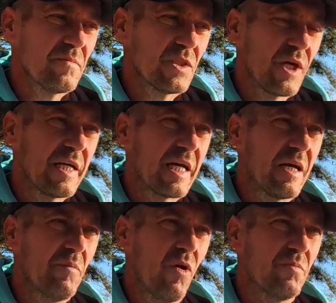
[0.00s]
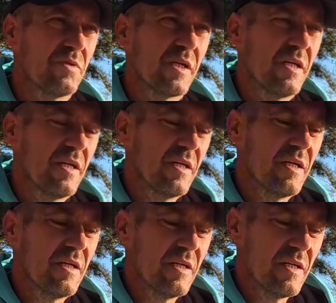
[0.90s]
trying to get them homes.
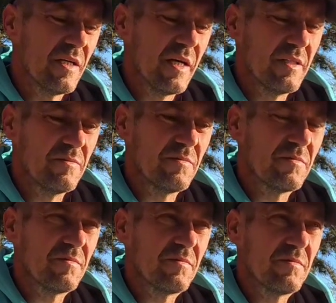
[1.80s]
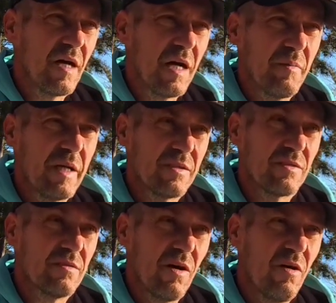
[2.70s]
And I
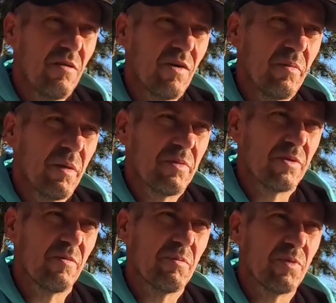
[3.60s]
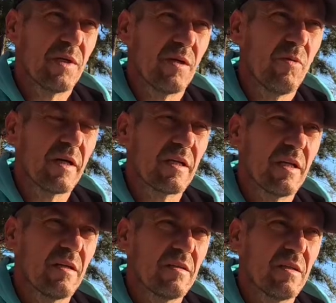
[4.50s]
managed, all of our puppies went pretty quick.
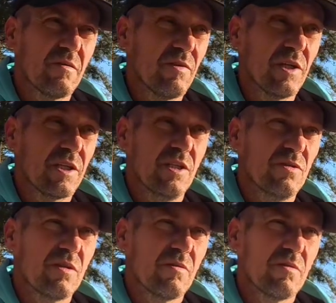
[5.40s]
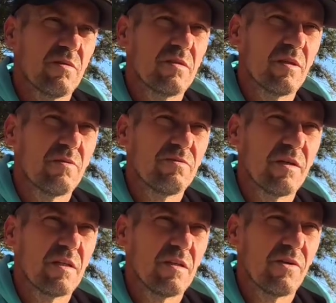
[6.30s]
They're very cute. They were
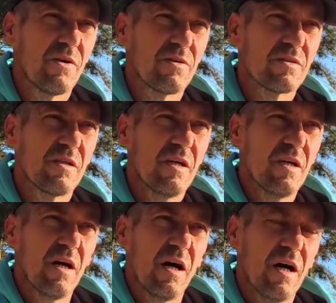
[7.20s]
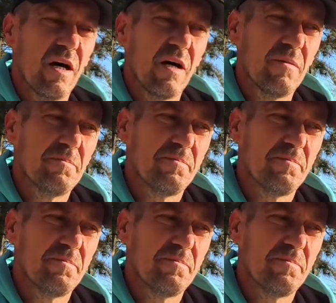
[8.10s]
fun little dogs. And